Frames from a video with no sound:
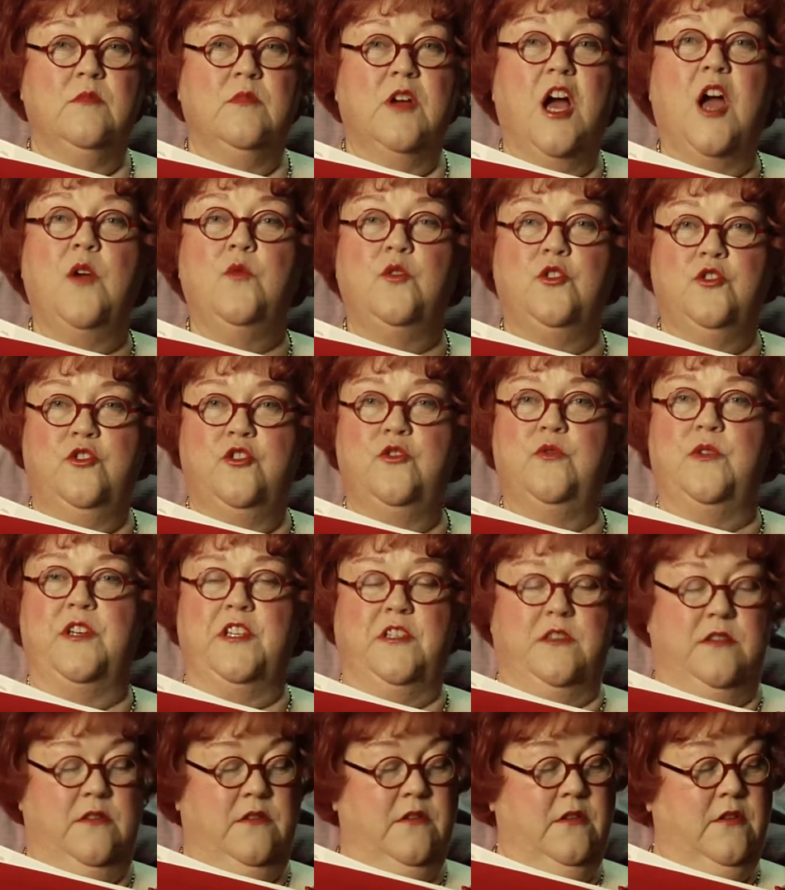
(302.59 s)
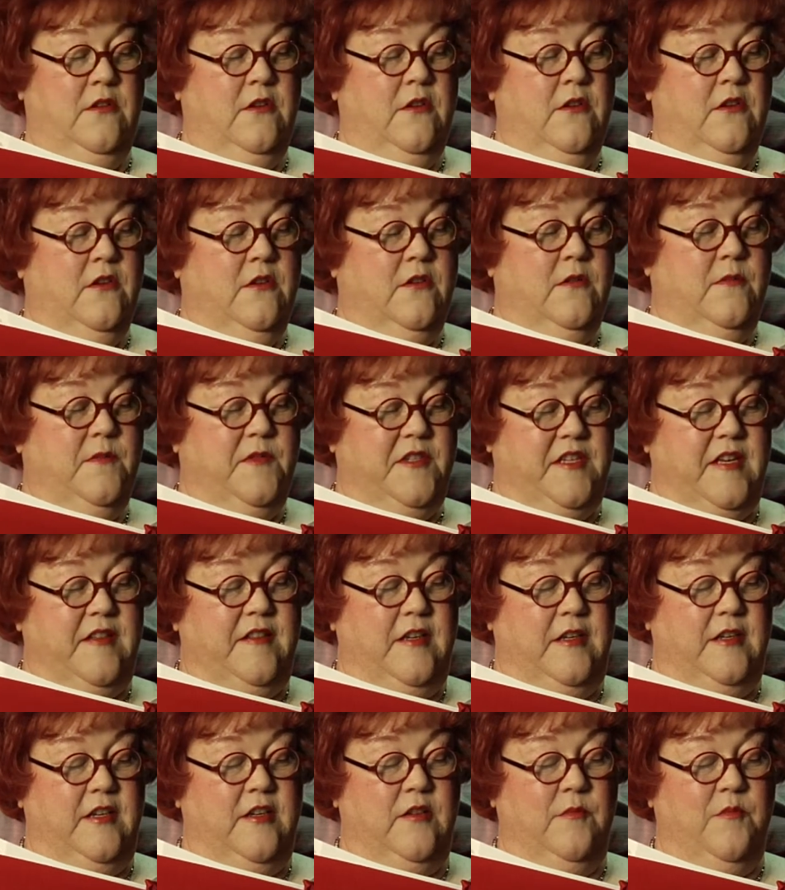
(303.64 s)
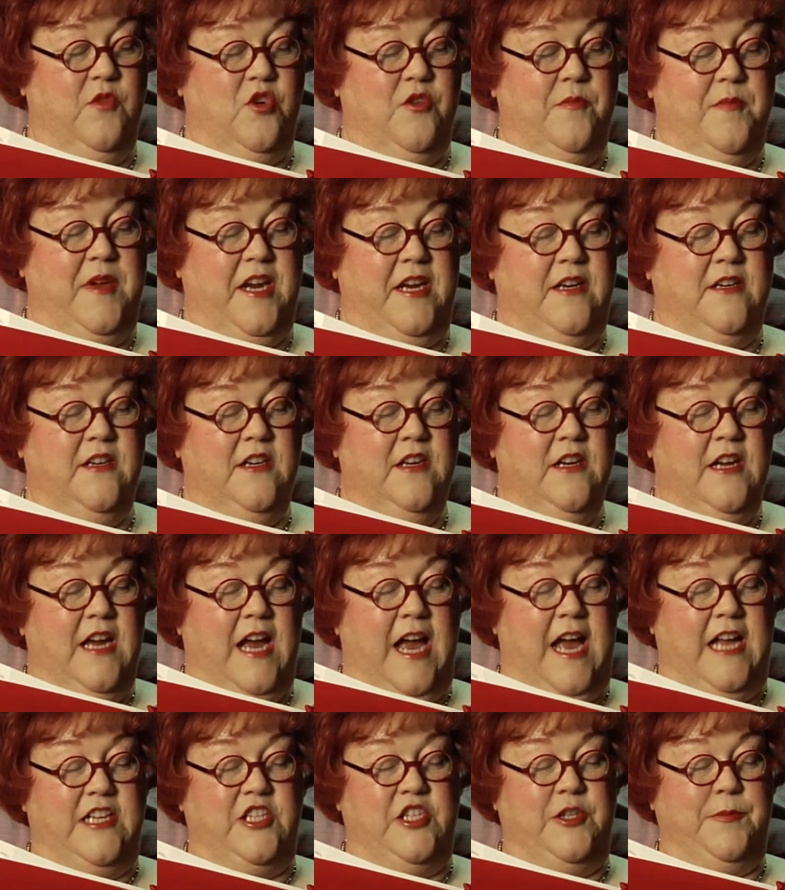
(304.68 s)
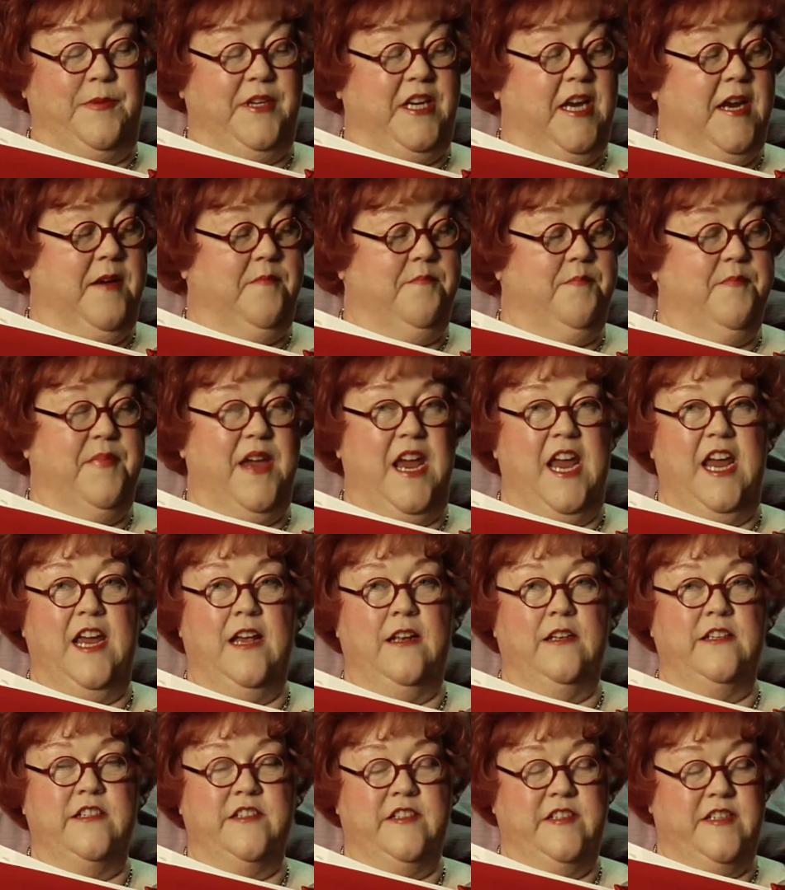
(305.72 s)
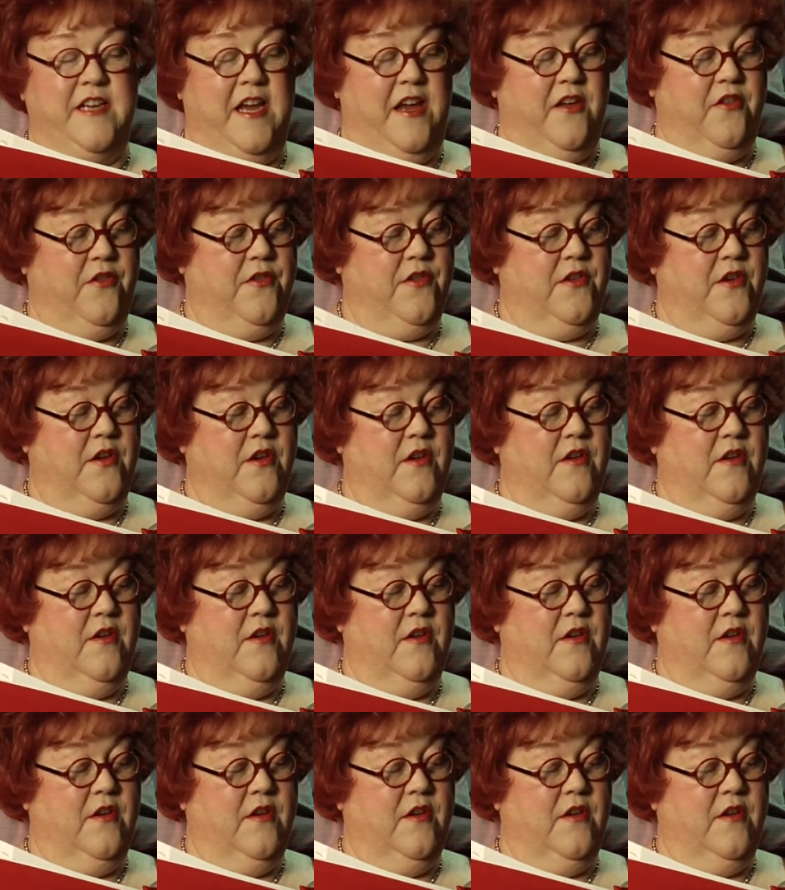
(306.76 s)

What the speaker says: "I will do it," said the little mermaid, and she became pale as death.